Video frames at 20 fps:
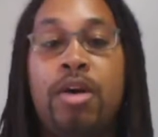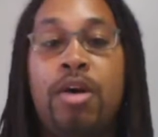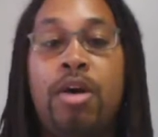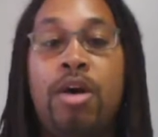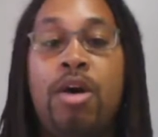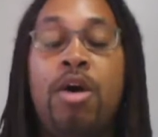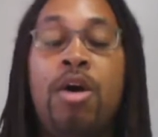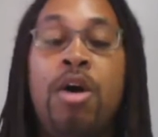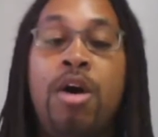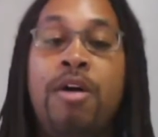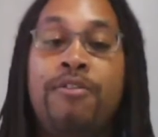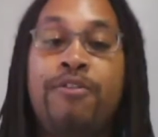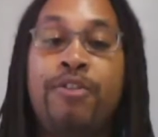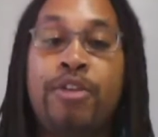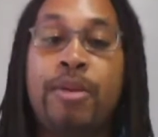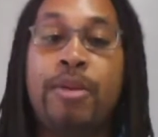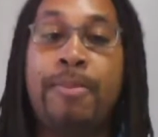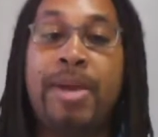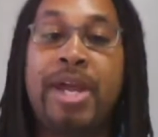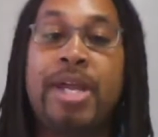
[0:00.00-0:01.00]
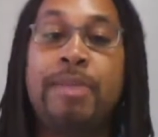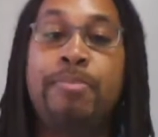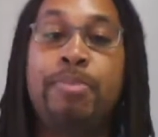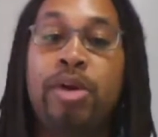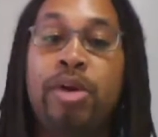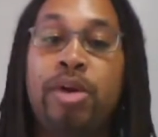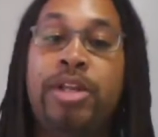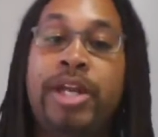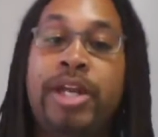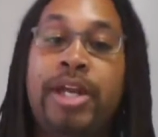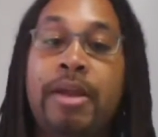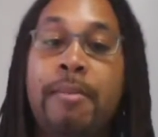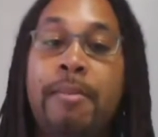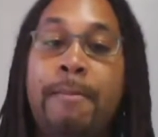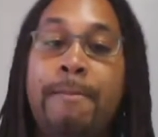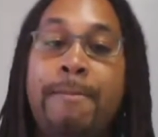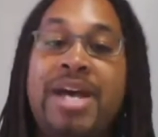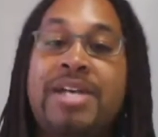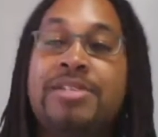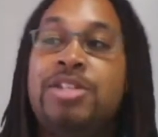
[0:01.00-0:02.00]
for the pay-per-click
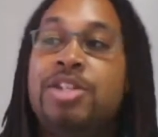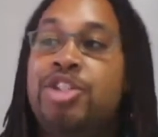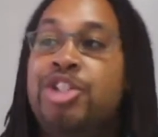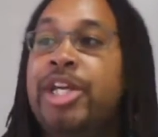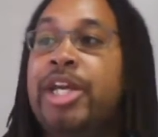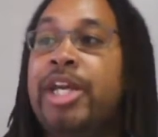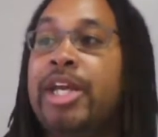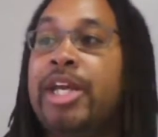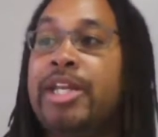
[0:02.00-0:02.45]
messaging